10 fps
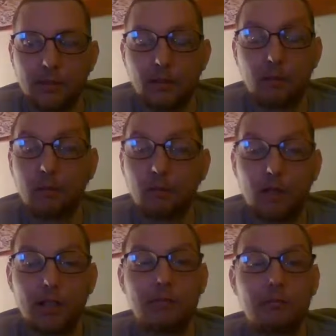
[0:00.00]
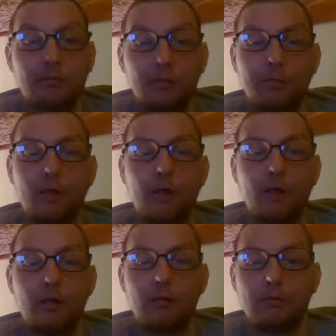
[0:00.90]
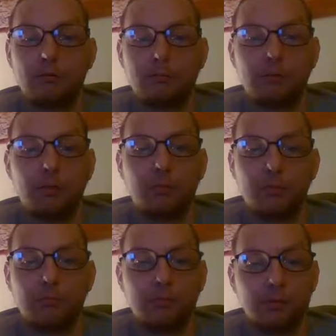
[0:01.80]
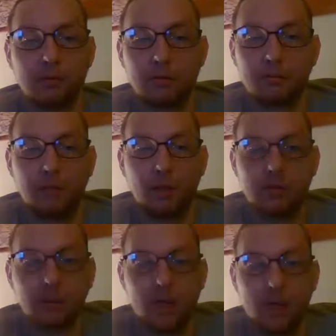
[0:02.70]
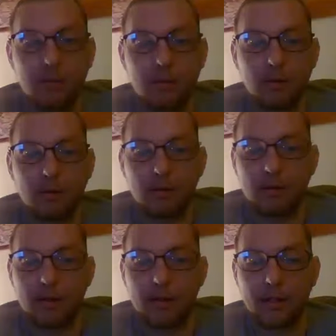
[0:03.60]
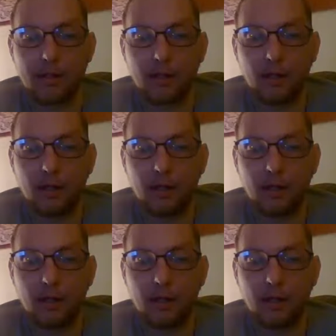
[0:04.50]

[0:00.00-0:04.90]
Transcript: aggressive from the first puck drop, and